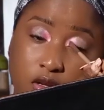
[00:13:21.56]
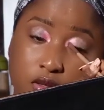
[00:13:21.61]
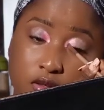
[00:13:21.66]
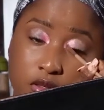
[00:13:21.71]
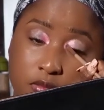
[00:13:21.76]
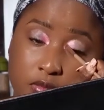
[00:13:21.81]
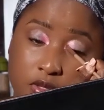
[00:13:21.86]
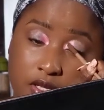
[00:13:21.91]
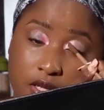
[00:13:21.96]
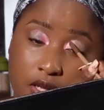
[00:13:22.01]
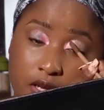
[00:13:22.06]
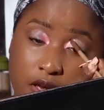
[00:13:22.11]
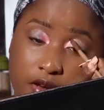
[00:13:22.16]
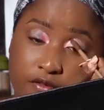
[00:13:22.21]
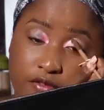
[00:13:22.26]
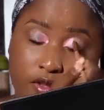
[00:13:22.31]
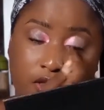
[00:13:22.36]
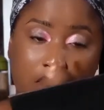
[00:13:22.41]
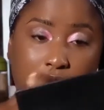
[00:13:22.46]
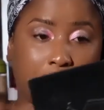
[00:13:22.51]
It's almost like
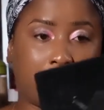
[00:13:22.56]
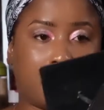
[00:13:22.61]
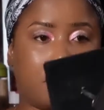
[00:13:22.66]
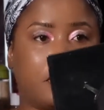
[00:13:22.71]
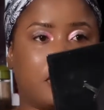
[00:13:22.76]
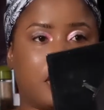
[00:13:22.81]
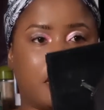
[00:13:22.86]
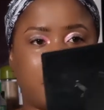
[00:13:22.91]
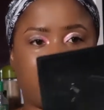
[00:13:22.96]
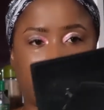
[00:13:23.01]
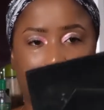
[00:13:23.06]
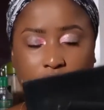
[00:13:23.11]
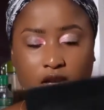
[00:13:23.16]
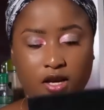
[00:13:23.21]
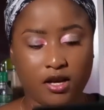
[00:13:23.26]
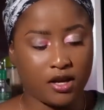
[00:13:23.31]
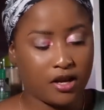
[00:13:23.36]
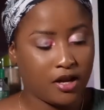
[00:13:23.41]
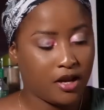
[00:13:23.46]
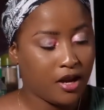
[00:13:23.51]
every time I apply my
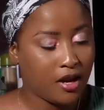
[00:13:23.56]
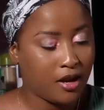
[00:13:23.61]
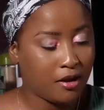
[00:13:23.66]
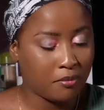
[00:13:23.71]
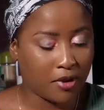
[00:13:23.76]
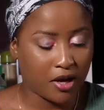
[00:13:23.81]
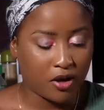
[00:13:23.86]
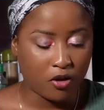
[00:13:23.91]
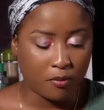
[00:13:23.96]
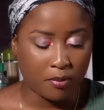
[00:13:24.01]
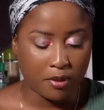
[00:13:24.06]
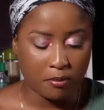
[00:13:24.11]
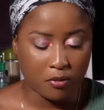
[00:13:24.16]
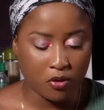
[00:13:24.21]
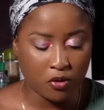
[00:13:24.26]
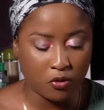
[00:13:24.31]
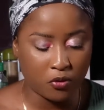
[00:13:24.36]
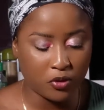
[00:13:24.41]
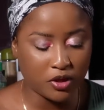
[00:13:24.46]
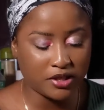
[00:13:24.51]
makeup, I'm
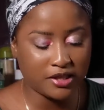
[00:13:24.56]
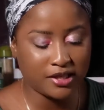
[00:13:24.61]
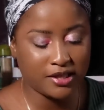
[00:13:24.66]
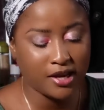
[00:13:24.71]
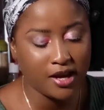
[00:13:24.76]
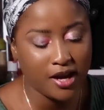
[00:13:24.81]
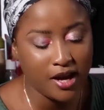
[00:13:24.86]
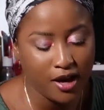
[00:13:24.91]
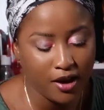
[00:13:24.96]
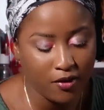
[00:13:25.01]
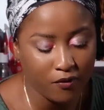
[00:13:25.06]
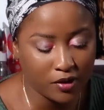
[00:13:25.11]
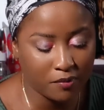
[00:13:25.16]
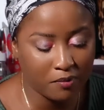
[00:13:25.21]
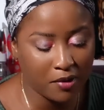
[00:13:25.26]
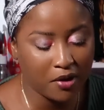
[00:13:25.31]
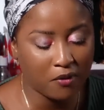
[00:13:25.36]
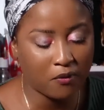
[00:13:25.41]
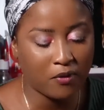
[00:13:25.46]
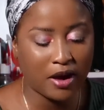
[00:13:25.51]
always with
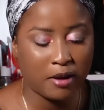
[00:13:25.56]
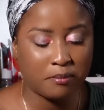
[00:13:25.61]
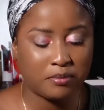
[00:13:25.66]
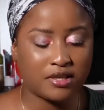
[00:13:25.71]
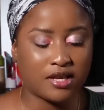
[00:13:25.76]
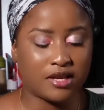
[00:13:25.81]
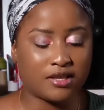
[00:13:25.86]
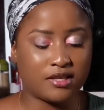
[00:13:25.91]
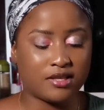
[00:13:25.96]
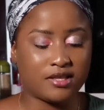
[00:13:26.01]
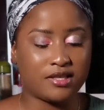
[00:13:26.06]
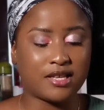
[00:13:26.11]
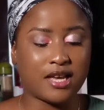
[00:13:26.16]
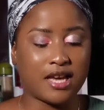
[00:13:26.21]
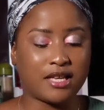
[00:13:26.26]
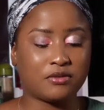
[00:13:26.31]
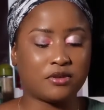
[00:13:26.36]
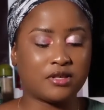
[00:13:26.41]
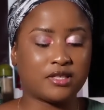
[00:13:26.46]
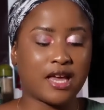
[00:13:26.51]
my wipes at the
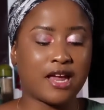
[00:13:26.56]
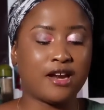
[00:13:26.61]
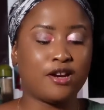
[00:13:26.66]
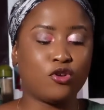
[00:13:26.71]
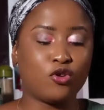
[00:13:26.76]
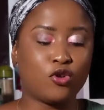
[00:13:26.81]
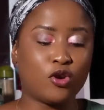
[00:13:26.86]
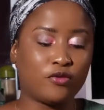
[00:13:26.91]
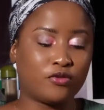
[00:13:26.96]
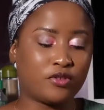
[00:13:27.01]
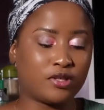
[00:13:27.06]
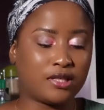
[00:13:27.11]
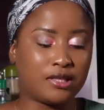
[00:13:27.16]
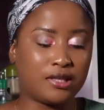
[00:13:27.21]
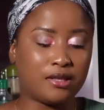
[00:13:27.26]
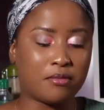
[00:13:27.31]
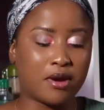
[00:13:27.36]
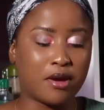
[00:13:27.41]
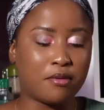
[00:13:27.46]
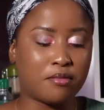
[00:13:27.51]
side, because I love to
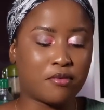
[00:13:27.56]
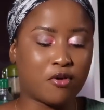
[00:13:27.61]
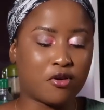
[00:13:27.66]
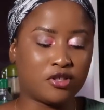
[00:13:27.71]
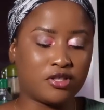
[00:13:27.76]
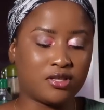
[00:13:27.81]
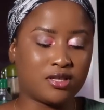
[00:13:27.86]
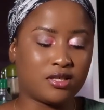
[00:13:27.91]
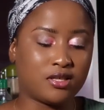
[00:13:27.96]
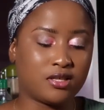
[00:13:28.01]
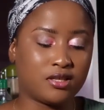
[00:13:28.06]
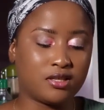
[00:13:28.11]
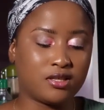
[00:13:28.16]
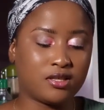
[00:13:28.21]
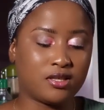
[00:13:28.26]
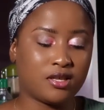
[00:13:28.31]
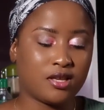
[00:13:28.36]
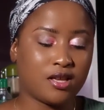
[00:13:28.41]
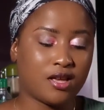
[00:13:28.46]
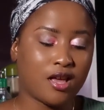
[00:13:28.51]
clean my brushes.
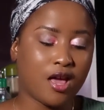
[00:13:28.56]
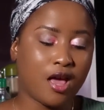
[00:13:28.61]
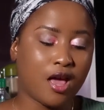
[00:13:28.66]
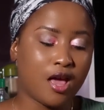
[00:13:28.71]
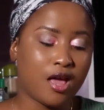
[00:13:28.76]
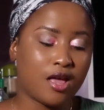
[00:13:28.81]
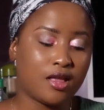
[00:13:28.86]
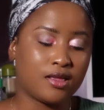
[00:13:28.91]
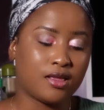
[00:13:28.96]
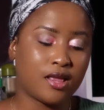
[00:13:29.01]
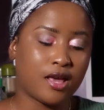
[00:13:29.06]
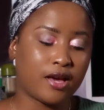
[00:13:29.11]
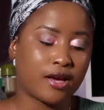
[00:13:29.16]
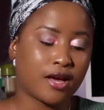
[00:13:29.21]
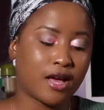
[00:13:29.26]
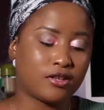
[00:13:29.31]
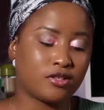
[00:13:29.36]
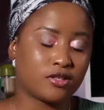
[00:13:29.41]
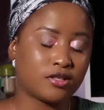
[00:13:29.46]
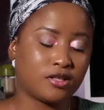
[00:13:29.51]
Like
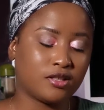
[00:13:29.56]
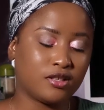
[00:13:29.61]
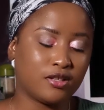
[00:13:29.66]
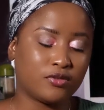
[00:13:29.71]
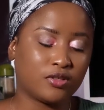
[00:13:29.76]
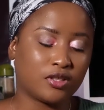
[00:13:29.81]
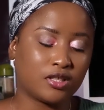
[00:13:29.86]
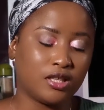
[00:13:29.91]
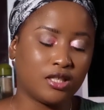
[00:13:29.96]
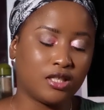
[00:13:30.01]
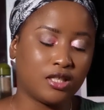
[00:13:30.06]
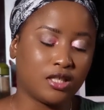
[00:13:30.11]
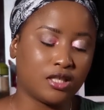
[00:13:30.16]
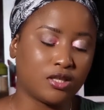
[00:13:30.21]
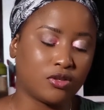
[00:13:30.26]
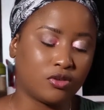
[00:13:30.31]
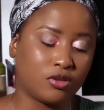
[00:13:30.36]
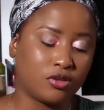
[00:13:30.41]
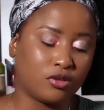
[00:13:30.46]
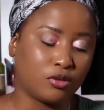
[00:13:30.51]
I just love to clean
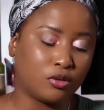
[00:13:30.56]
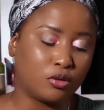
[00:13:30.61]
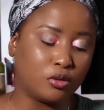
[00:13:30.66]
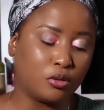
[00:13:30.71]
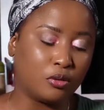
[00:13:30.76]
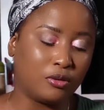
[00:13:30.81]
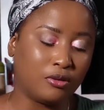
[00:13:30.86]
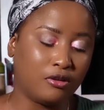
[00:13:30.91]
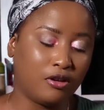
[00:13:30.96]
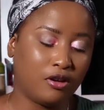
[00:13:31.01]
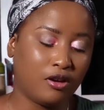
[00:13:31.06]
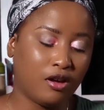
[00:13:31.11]
it on the go.